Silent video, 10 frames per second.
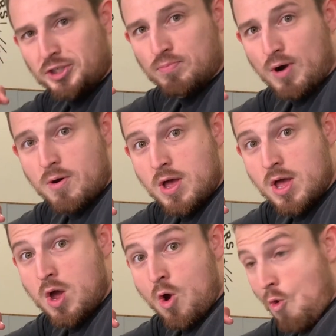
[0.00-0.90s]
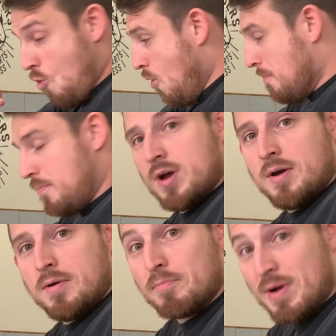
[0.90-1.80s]
bro.
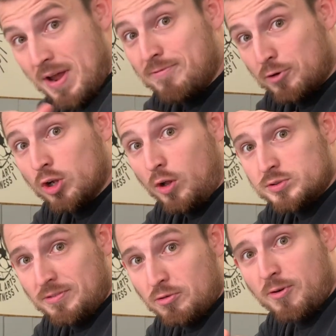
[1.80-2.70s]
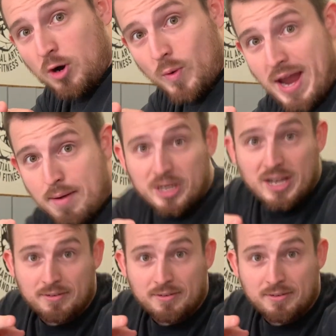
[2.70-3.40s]
If you're close. If you're far away, I might have